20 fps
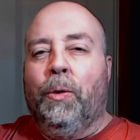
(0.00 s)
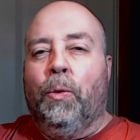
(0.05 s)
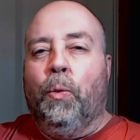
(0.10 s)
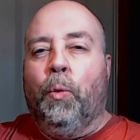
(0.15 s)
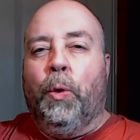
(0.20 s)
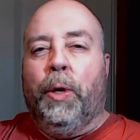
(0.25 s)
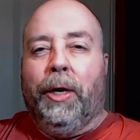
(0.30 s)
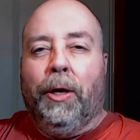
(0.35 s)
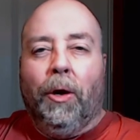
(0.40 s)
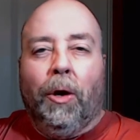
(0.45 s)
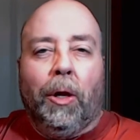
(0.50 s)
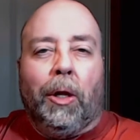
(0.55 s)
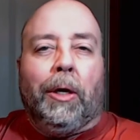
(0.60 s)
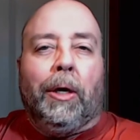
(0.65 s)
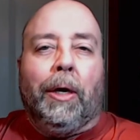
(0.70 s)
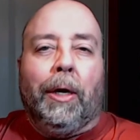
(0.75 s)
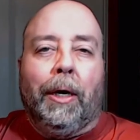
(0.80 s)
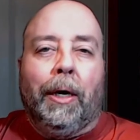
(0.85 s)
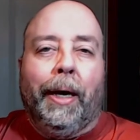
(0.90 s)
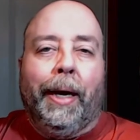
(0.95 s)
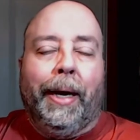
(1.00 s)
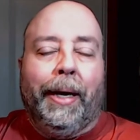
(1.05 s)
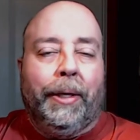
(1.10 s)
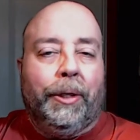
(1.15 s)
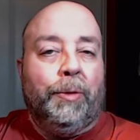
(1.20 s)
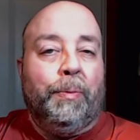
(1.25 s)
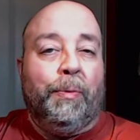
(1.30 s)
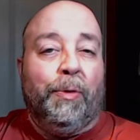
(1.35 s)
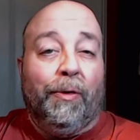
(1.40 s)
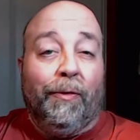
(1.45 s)
we all are
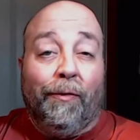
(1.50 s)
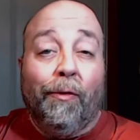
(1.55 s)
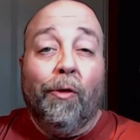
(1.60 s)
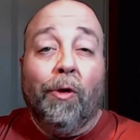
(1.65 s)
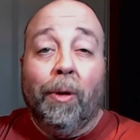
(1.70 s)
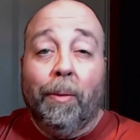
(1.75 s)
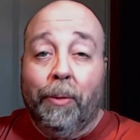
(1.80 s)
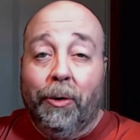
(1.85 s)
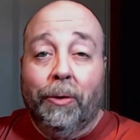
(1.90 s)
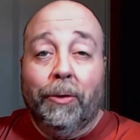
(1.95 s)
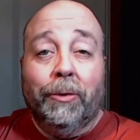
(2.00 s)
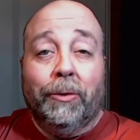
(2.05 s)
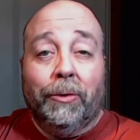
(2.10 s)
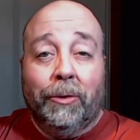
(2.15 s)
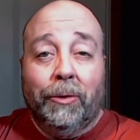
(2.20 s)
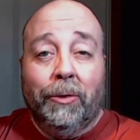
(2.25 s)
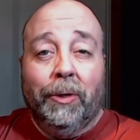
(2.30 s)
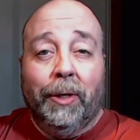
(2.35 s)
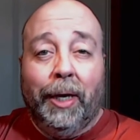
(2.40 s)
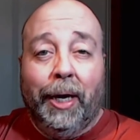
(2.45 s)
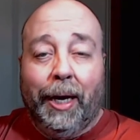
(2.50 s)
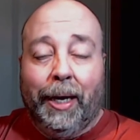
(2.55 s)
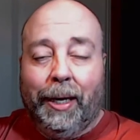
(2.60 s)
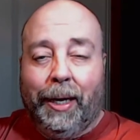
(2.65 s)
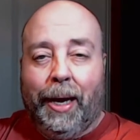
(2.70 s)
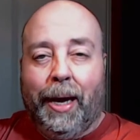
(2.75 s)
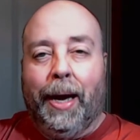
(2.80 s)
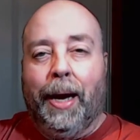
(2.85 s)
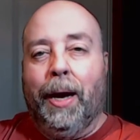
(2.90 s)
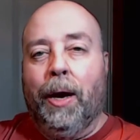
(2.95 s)
as performers and
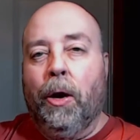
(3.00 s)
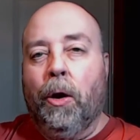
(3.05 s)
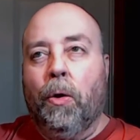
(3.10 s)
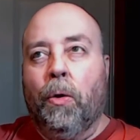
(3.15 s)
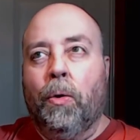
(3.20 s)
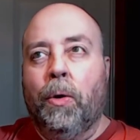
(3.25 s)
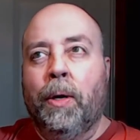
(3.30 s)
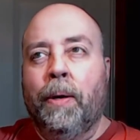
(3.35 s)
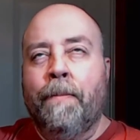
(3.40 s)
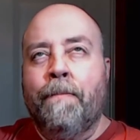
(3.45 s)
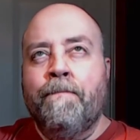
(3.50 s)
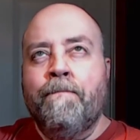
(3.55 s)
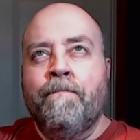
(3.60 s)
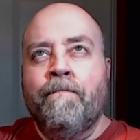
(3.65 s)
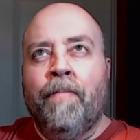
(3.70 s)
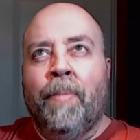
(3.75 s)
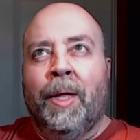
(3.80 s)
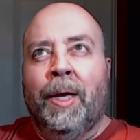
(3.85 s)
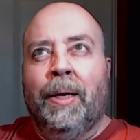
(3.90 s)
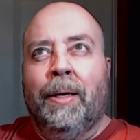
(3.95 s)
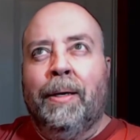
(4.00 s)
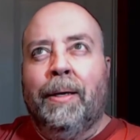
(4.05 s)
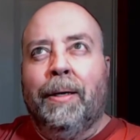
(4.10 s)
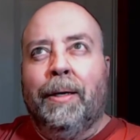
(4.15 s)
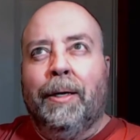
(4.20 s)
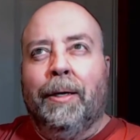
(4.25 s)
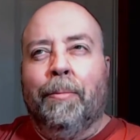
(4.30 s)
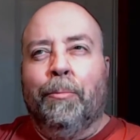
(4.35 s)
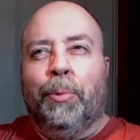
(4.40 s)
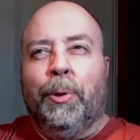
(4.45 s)
how
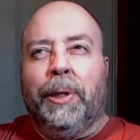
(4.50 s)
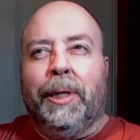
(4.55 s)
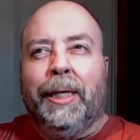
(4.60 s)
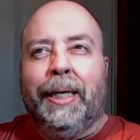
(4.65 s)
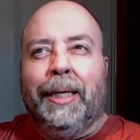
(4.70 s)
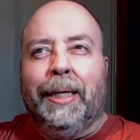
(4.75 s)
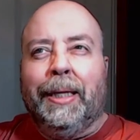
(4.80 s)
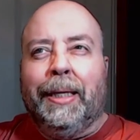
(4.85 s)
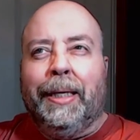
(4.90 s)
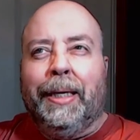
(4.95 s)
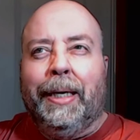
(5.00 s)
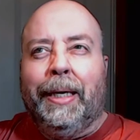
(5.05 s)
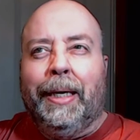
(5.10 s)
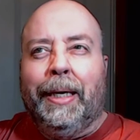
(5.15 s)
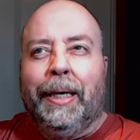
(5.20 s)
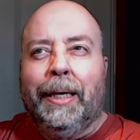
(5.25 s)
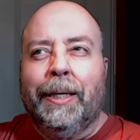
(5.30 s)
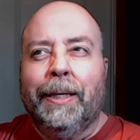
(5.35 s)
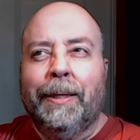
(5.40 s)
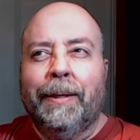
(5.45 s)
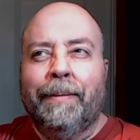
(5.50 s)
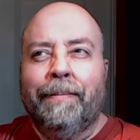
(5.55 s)
completely